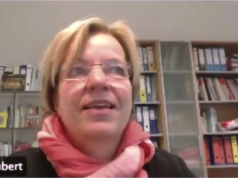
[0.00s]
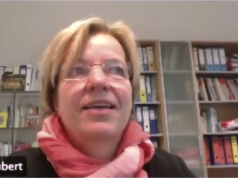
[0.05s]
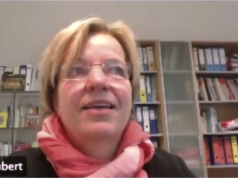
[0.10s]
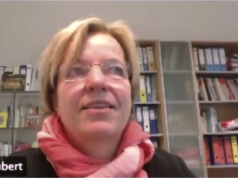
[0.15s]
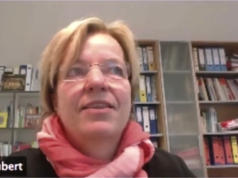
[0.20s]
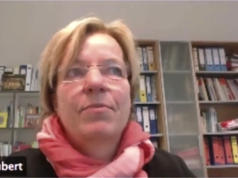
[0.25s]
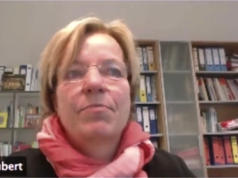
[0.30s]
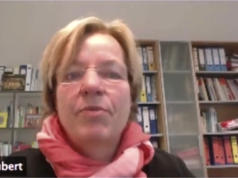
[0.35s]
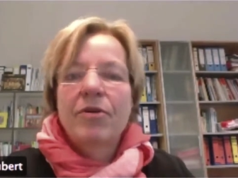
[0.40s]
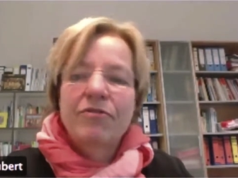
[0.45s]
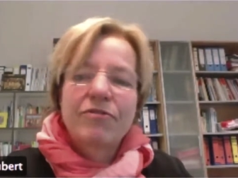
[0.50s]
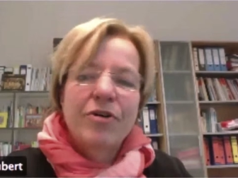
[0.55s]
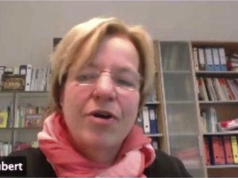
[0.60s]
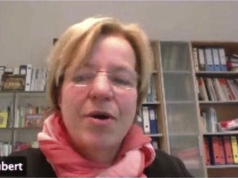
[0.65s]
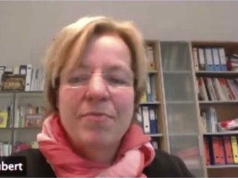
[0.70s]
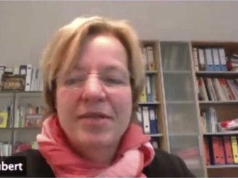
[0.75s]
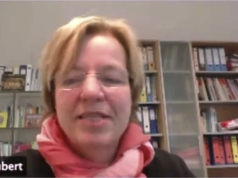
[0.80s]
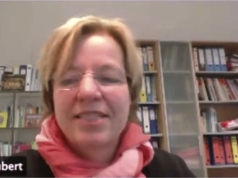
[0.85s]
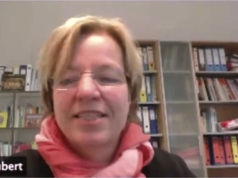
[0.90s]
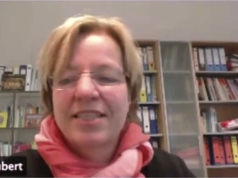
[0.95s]
the
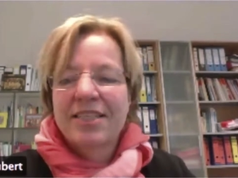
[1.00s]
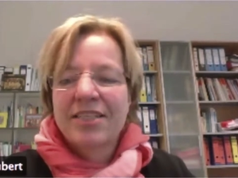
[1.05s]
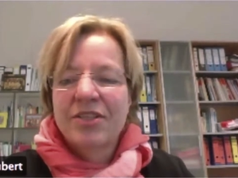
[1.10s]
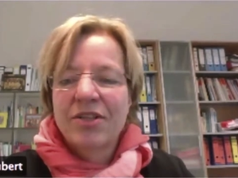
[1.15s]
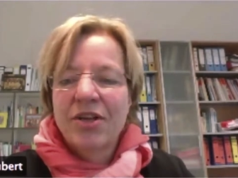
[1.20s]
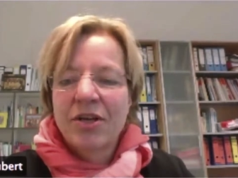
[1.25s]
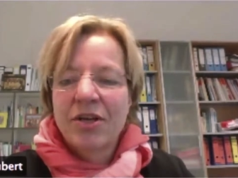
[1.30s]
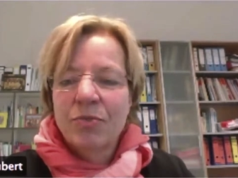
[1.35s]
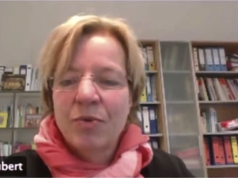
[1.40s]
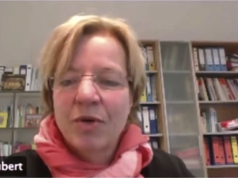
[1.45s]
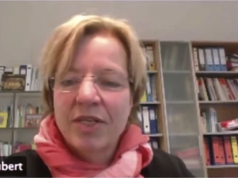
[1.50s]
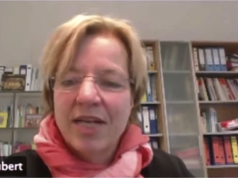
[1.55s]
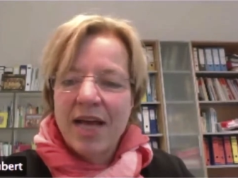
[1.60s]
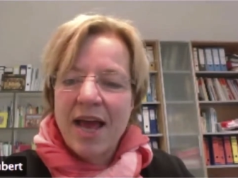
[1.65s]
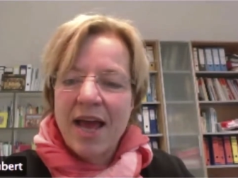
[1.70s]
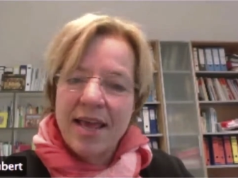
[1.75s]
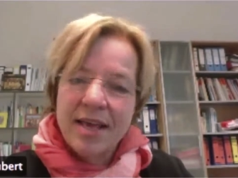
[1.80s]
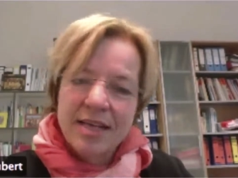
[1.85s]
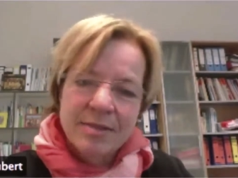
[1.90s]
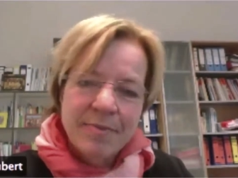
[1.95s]
performance is not what
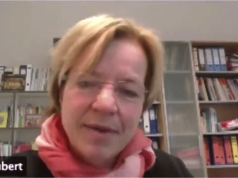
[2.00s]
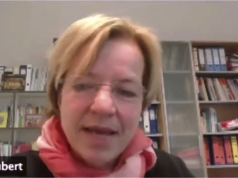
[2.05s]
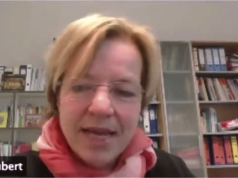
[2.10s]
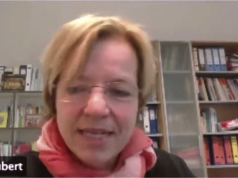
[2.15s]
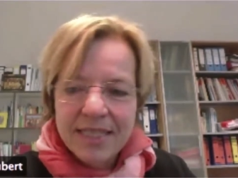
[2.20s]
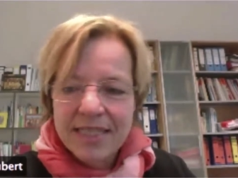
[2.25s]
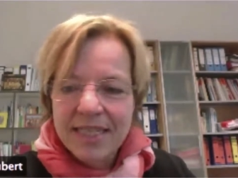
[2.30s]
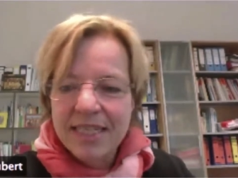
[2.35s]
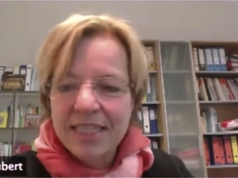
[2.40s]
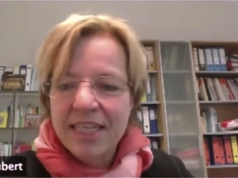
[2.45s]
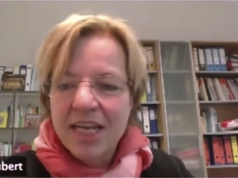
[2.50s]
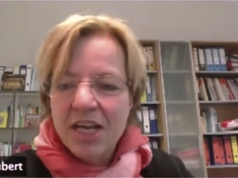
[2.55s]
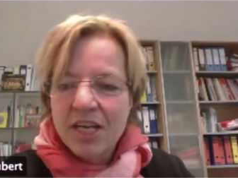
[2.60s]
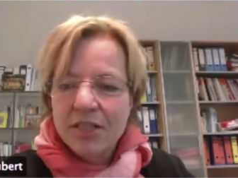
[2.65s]
I expected.